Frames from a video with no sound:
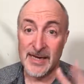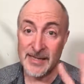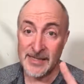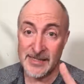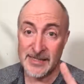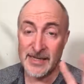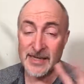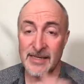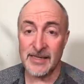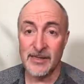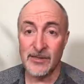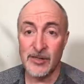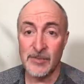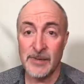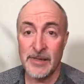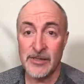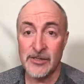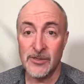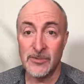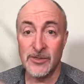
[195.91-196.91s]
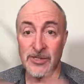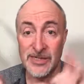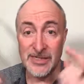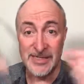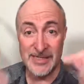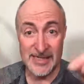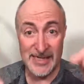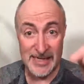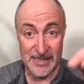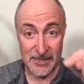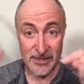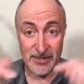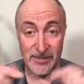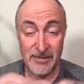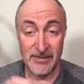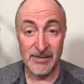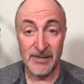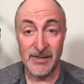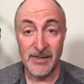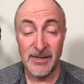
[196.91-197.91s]
The second thing I will speak to, which is this
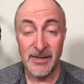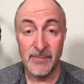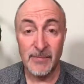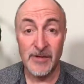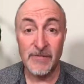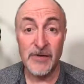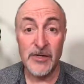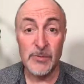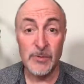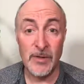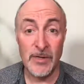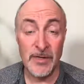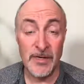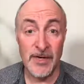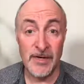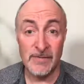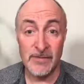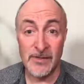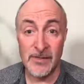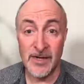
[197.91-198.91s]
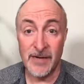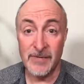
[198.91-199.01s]
my Facebook Lives.